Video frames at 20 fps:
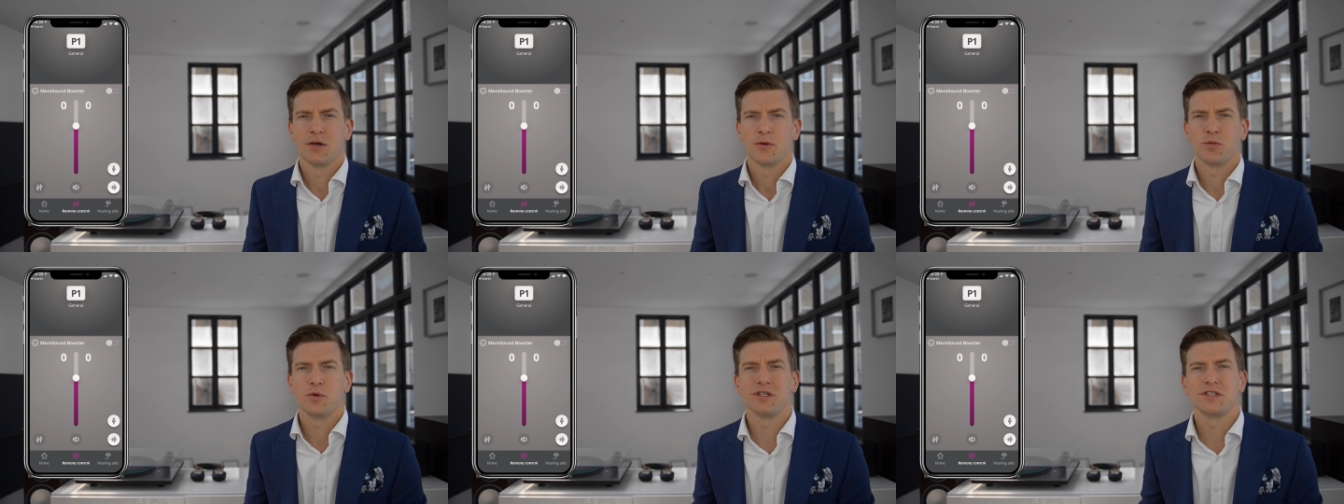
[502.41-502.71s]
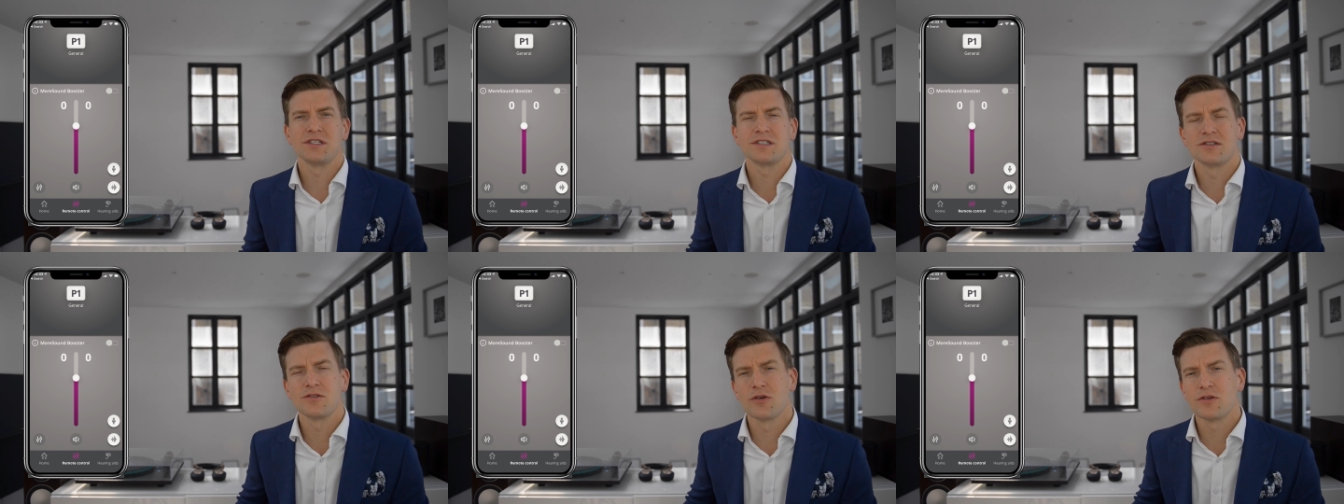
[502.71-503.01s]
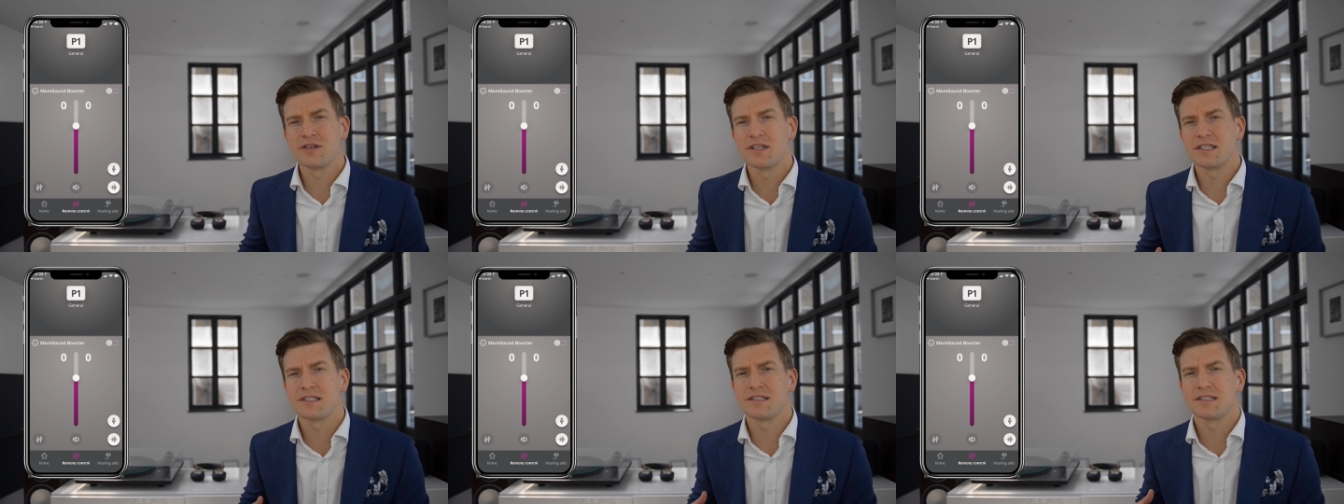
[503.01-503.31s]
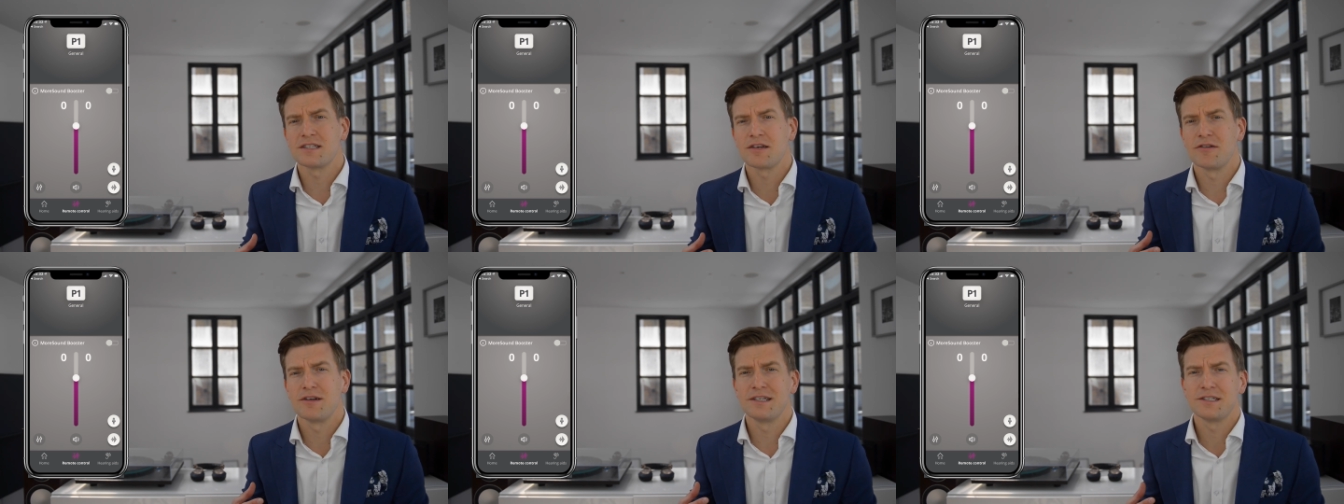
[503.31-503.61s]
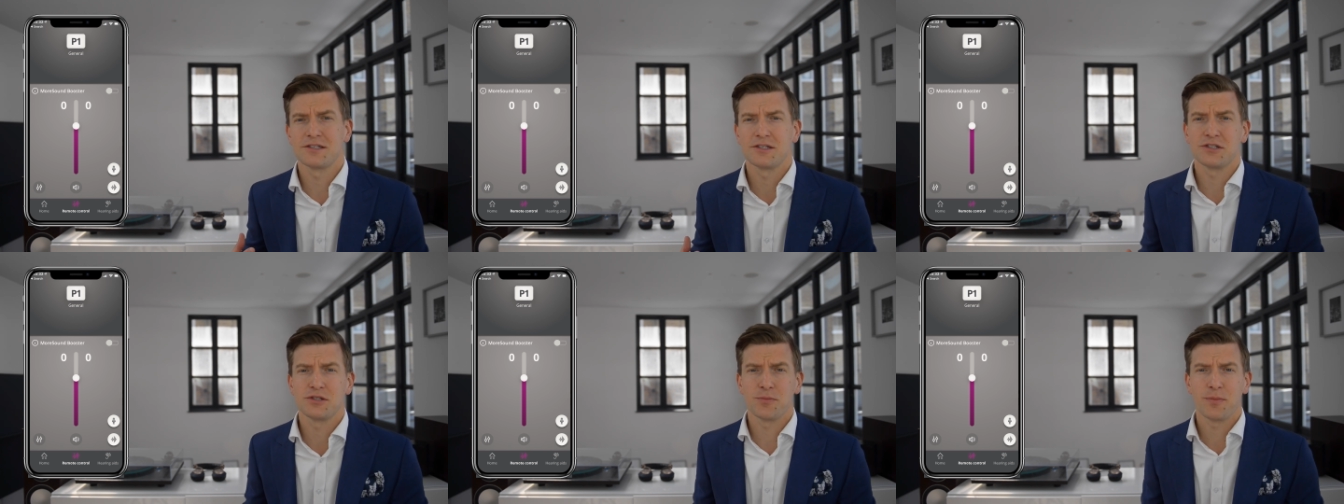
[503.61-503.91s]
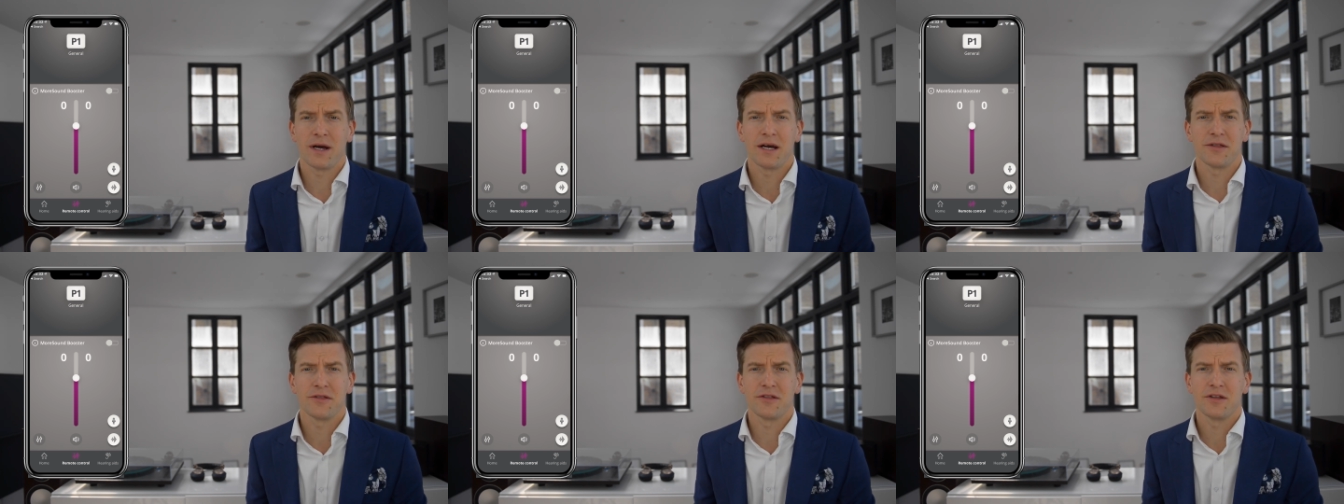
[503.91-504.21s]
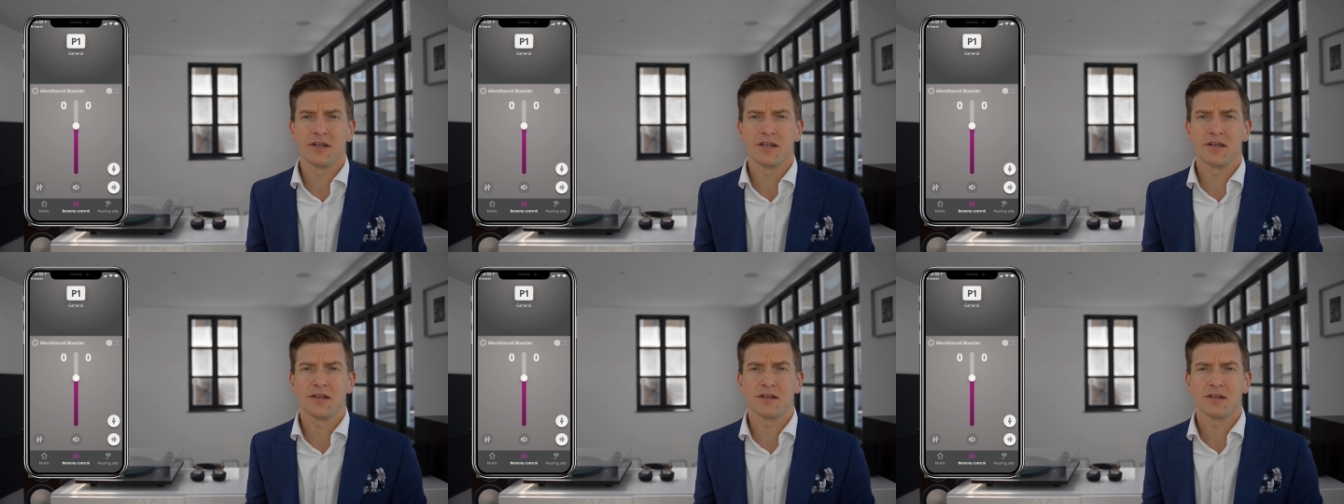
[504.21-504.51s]
which is not necessarily such a bad
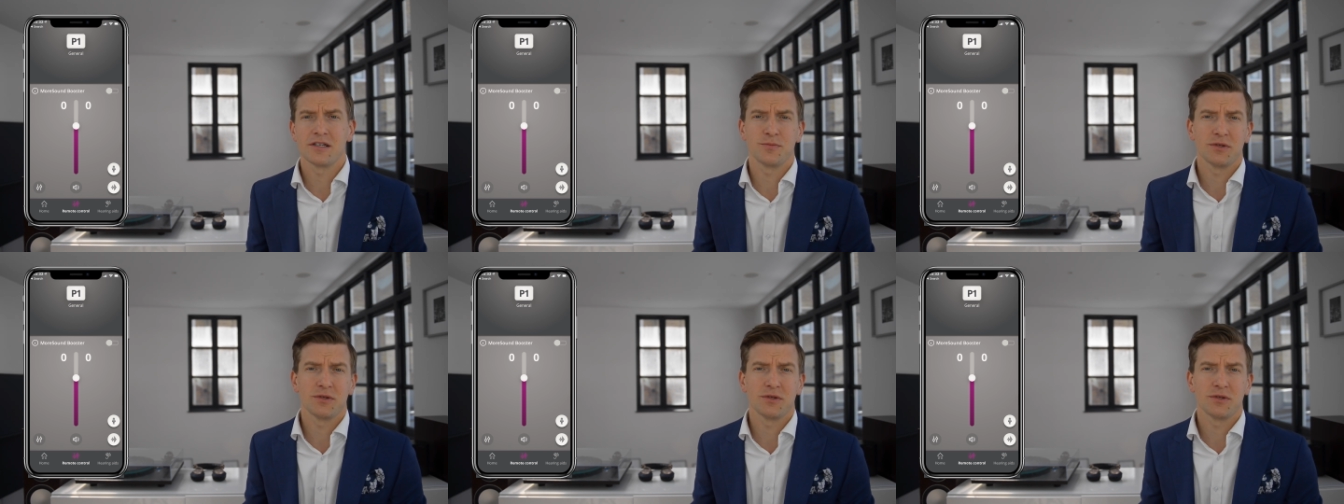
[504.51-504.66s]
thing,